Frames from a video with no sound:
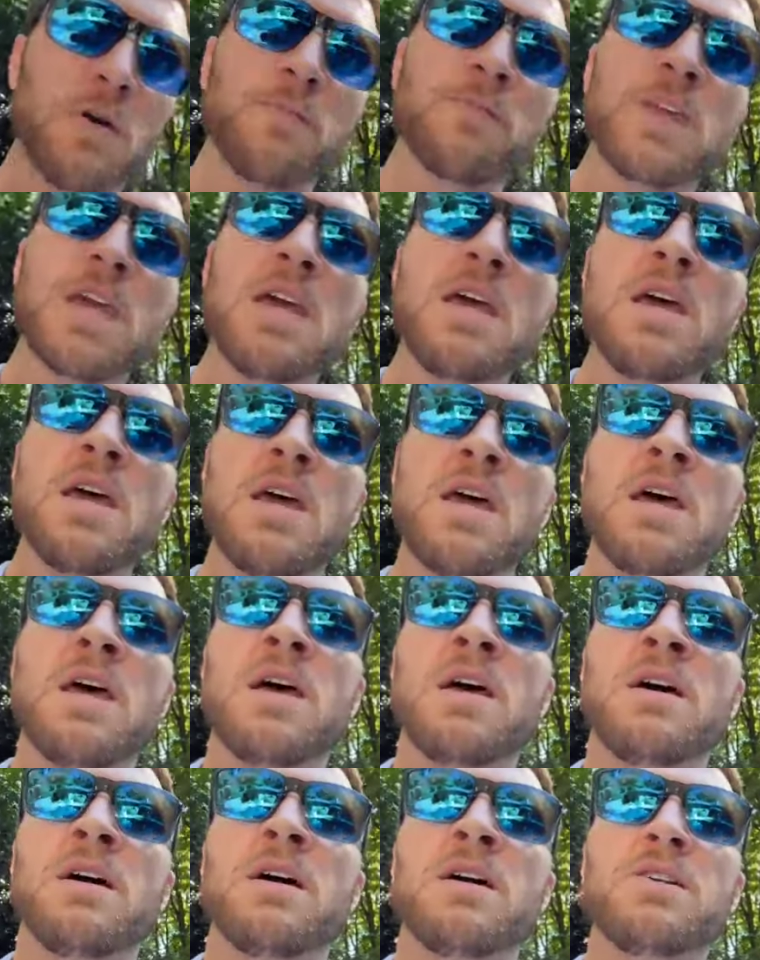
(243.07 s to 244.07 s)
So
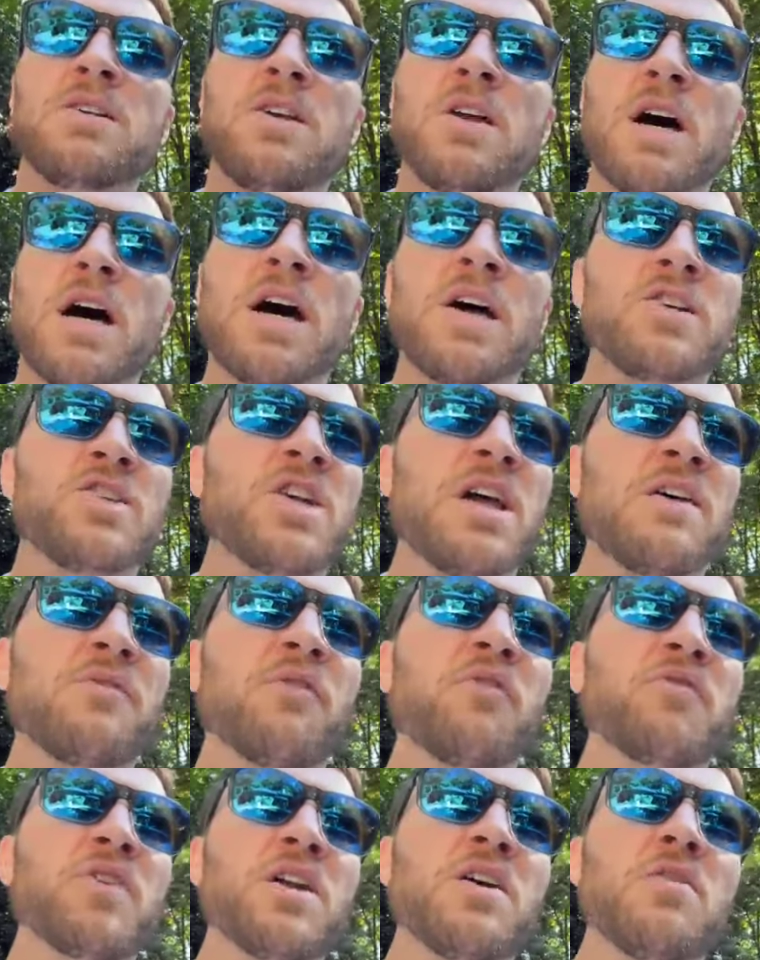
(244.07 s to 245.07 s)

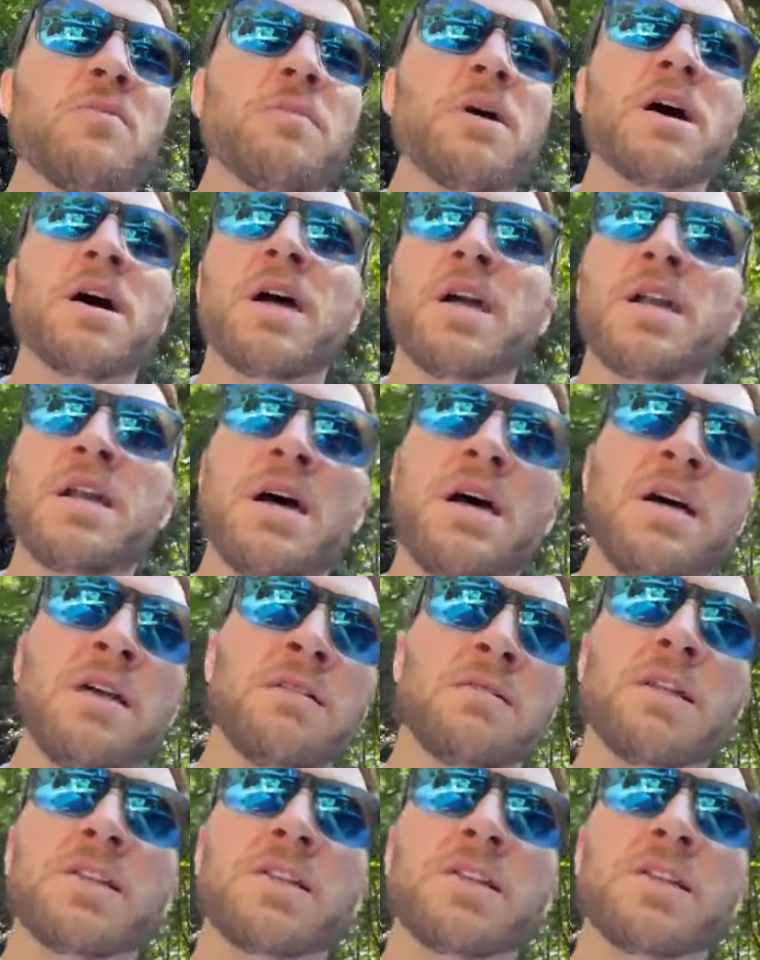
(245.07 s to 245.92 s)
Jeff, if you don't mind,